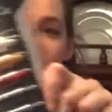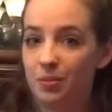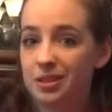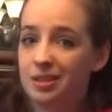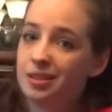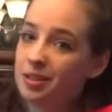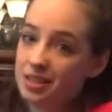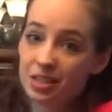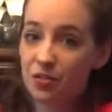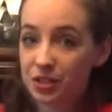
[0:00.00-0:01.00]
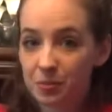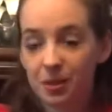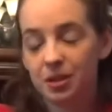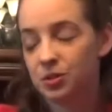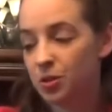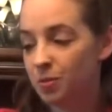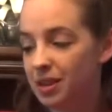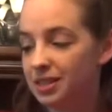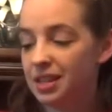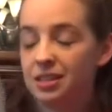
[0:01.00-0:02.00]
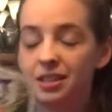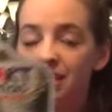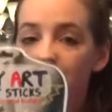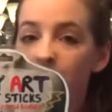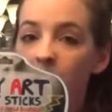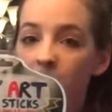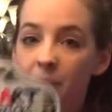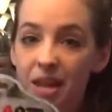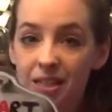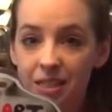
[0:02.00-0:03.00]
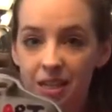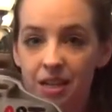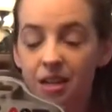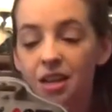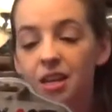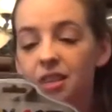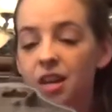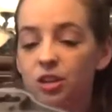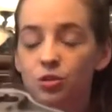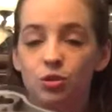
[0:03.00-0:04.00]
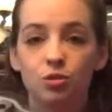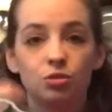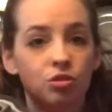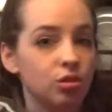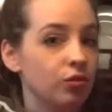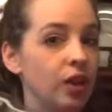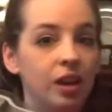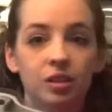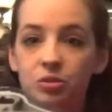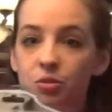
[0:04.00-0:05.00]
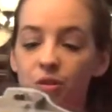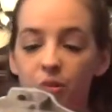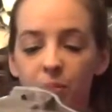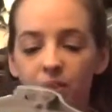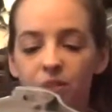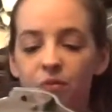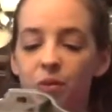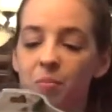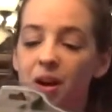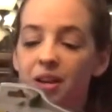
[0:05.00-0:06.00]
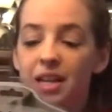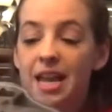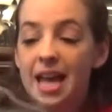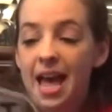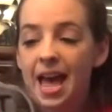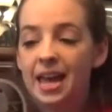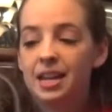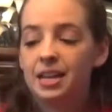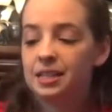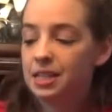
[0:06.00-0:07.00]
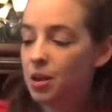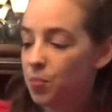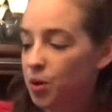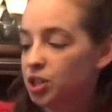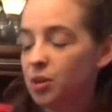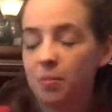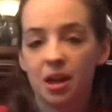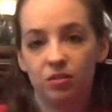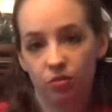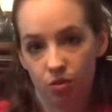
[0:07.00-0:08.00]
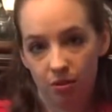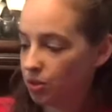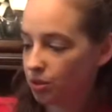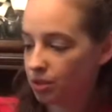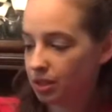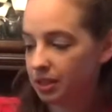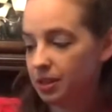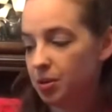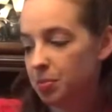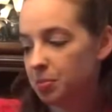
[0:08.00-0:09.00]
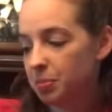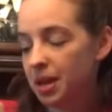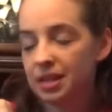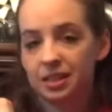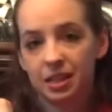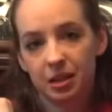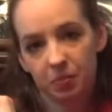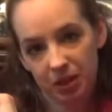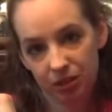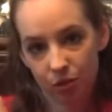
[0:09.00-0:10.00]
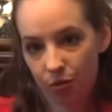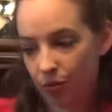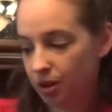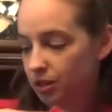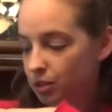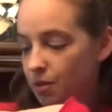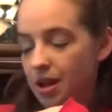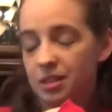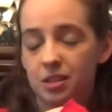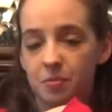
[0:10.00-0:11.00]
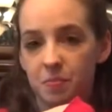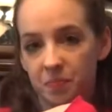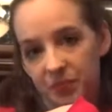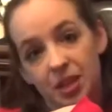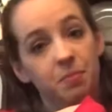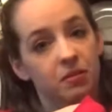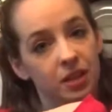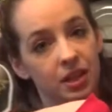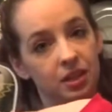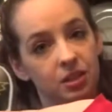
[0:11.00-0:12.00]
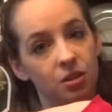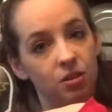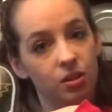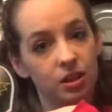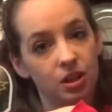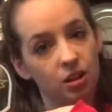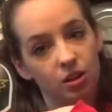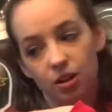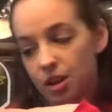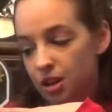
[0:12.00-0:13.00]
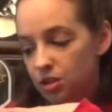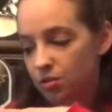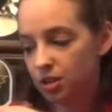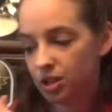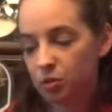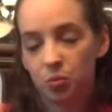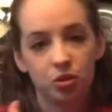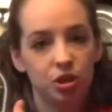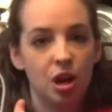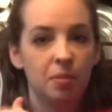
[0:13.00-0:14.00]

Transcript: basically it's self-explanatory what it says. It's a paint stick that you use on your face or other parts of your body and it's in a push-up pen form. There's a clear plastic piece over it so as the tip of it gets duller and duller you can just push it